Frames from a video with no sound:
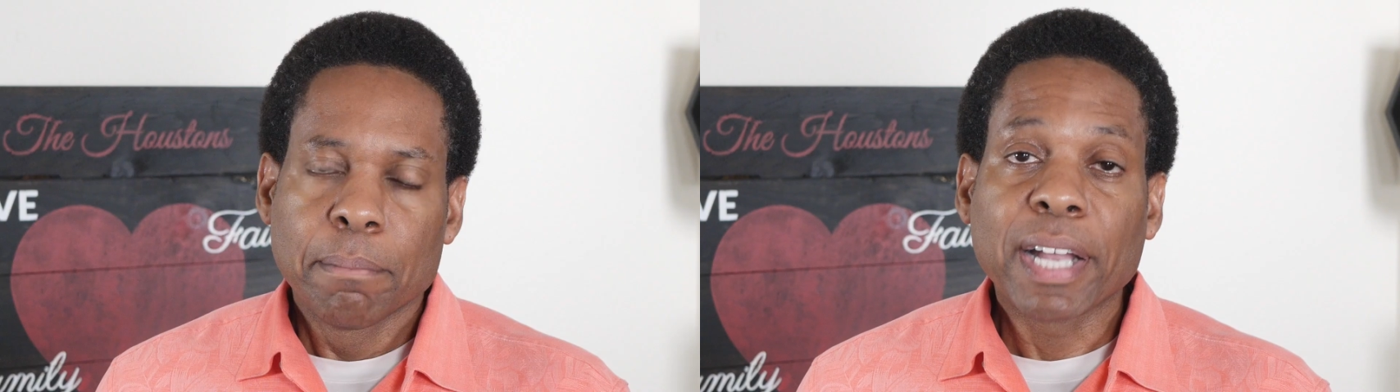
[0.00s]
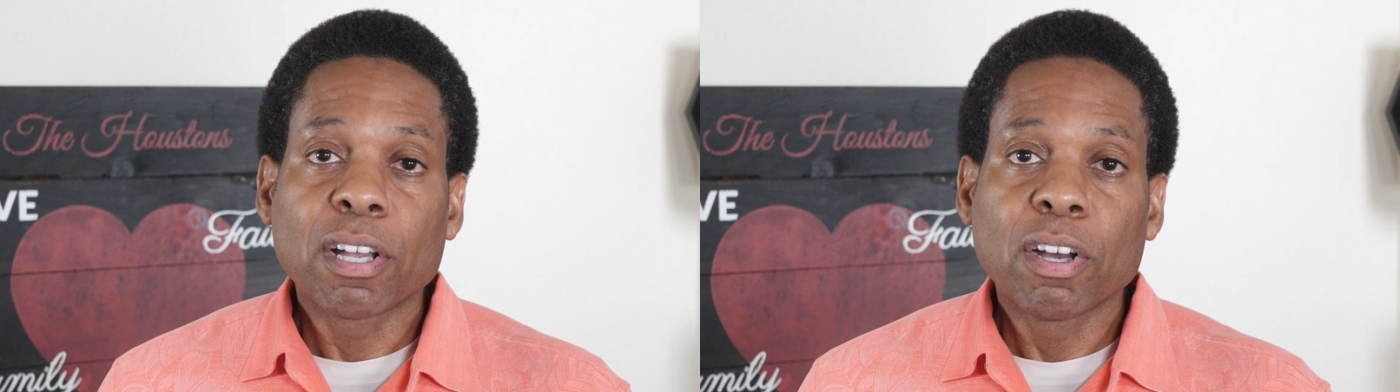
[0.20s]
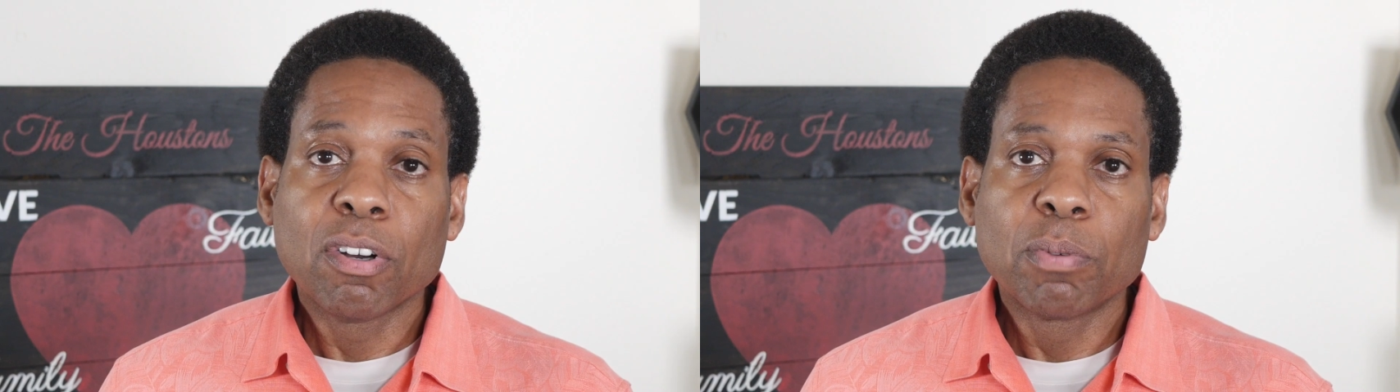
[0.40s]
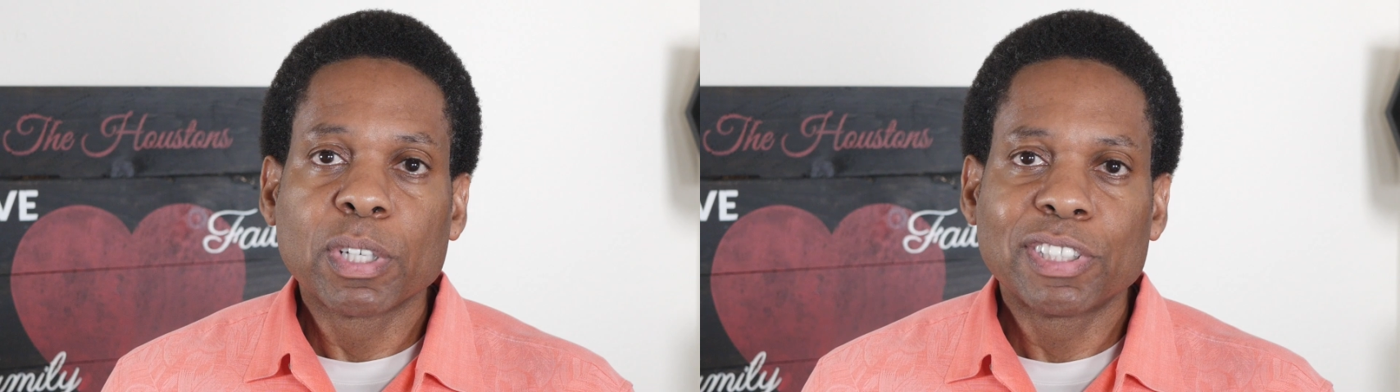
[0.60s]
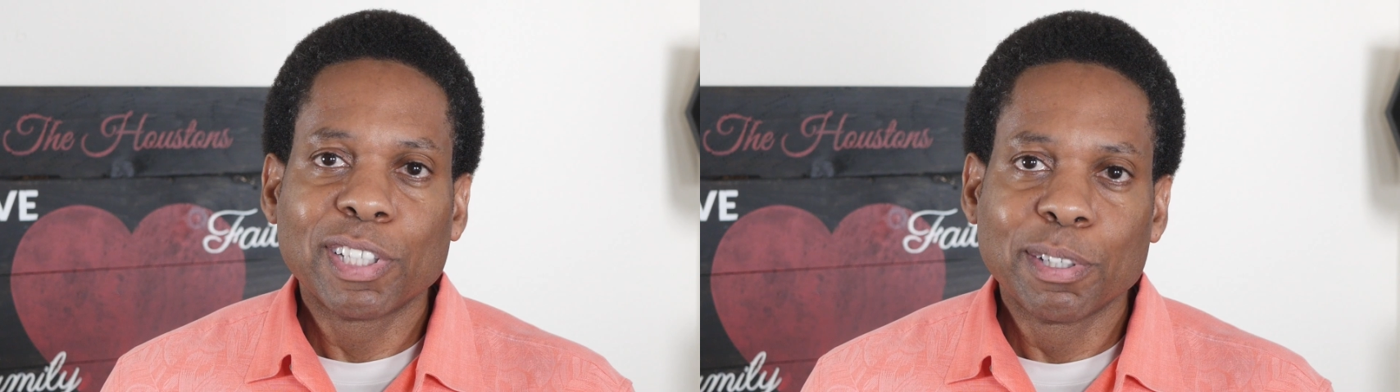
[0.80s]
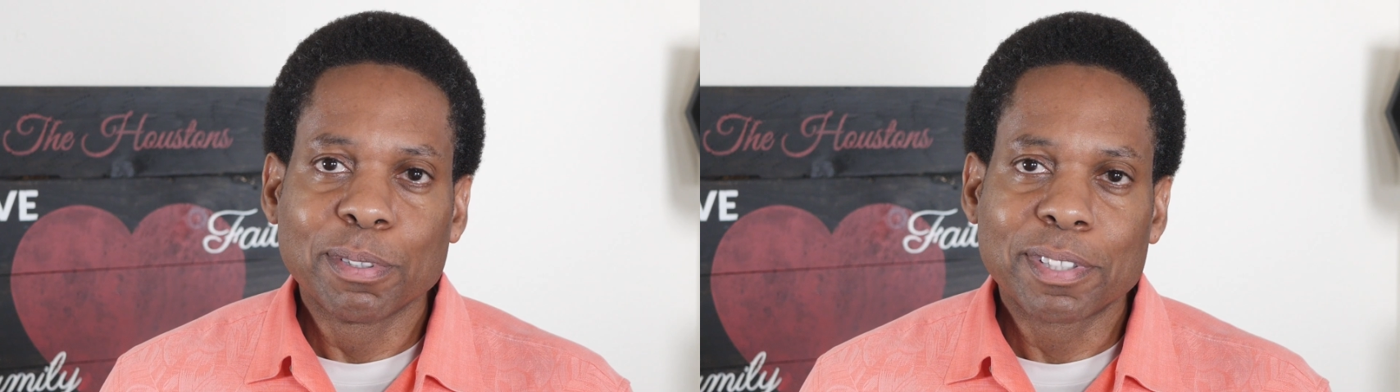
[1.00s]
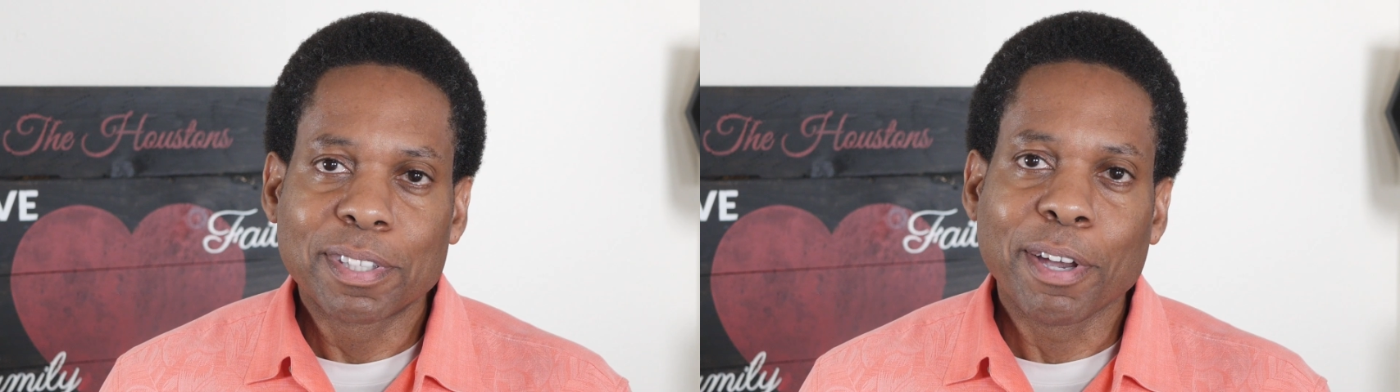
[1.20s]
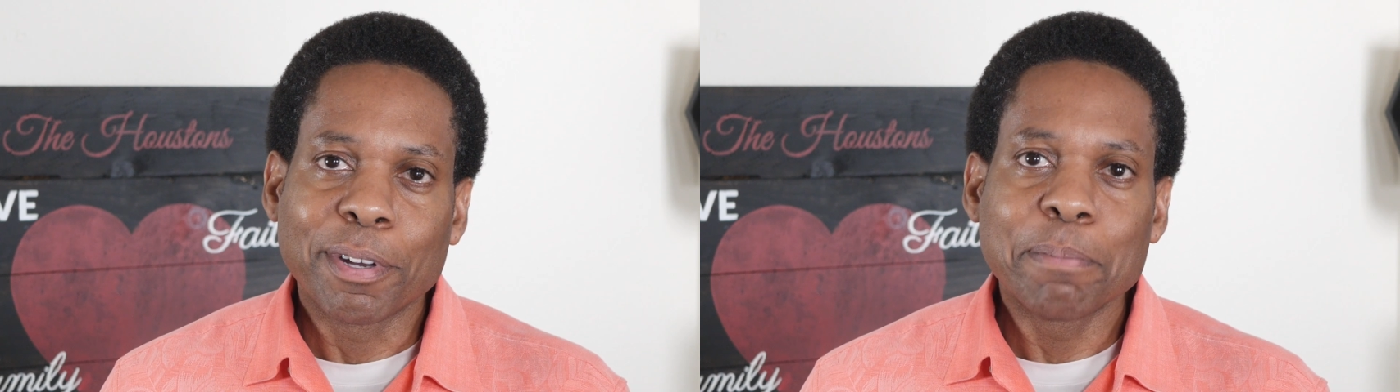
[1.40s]
My goal was to lose
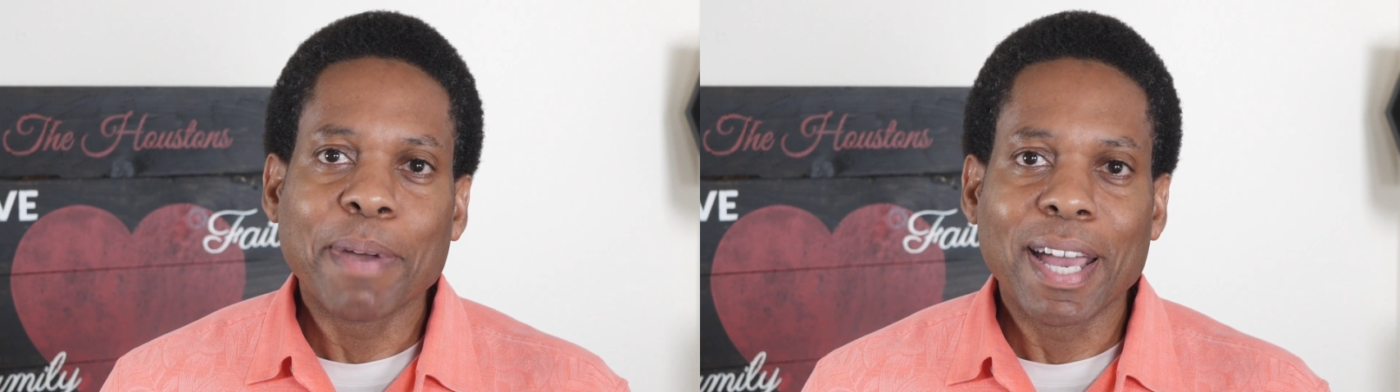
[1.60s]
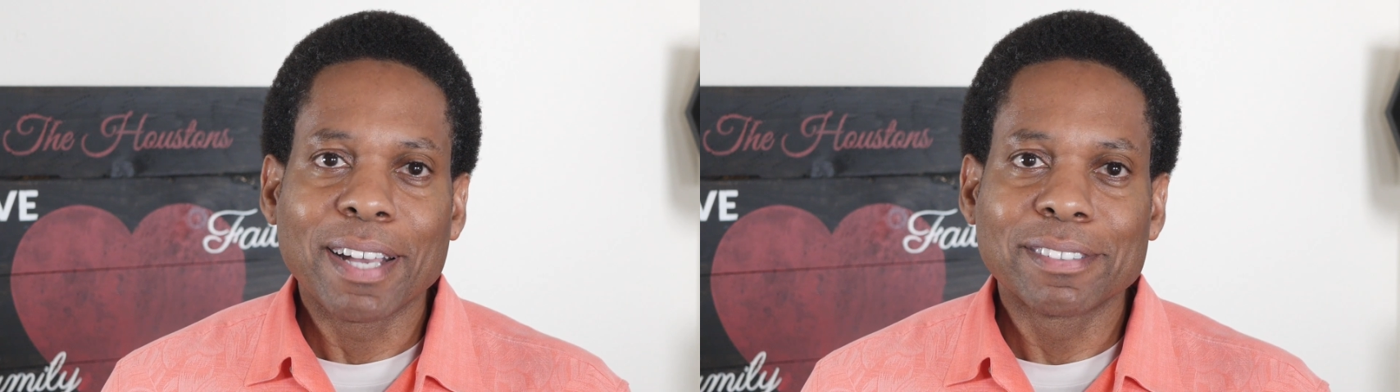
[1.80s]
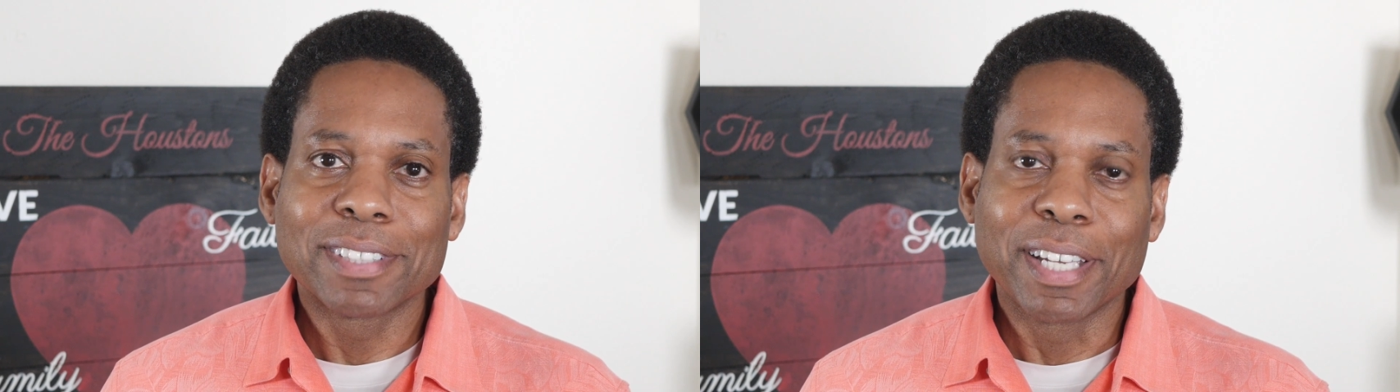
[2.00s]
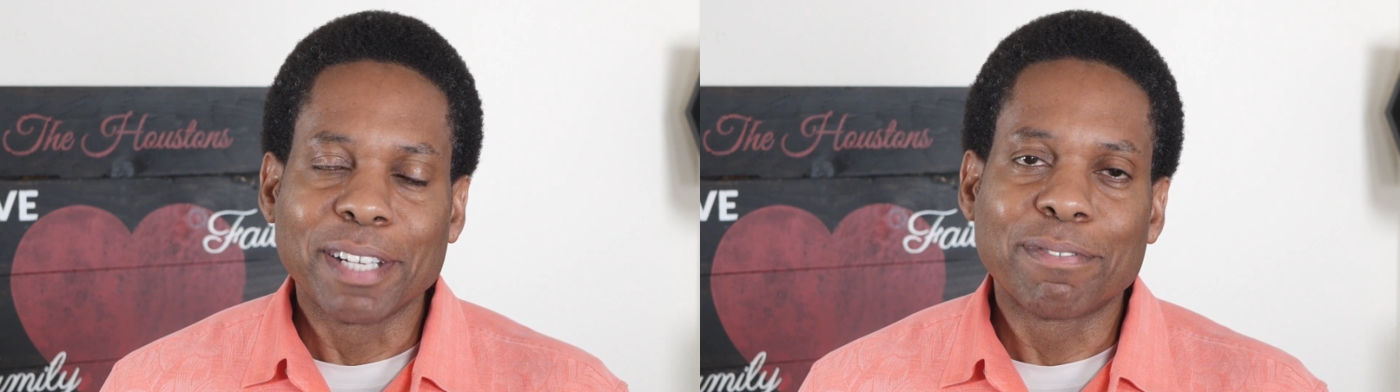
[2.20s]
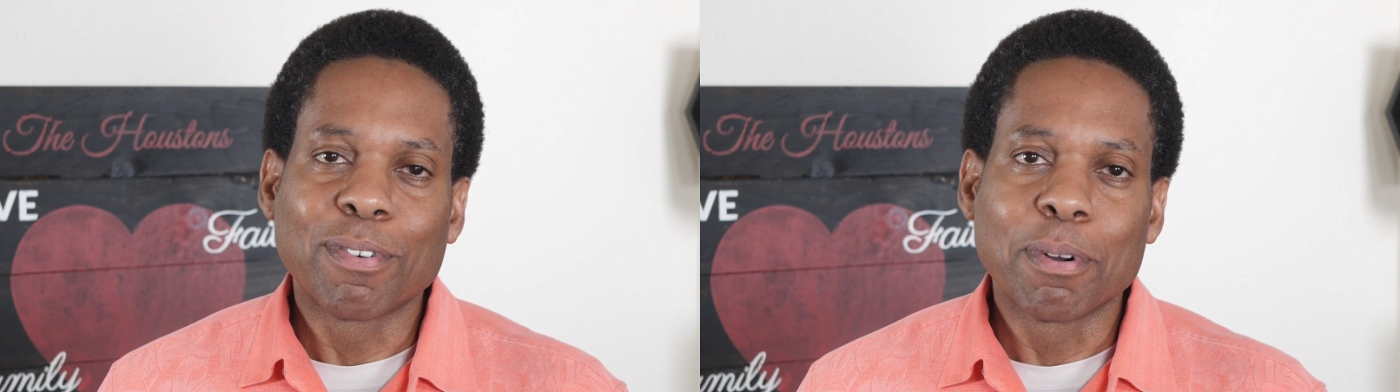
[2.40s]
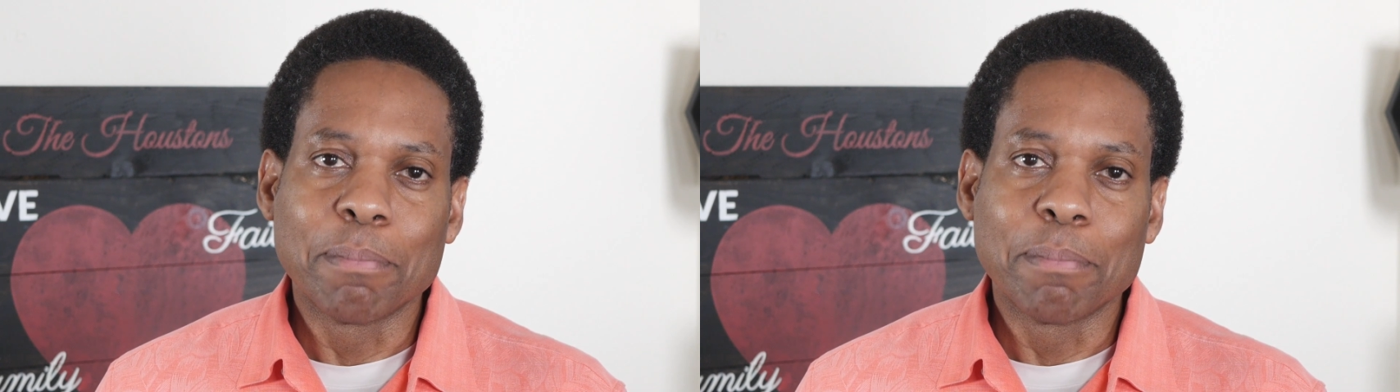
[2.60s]
30 pounds in 4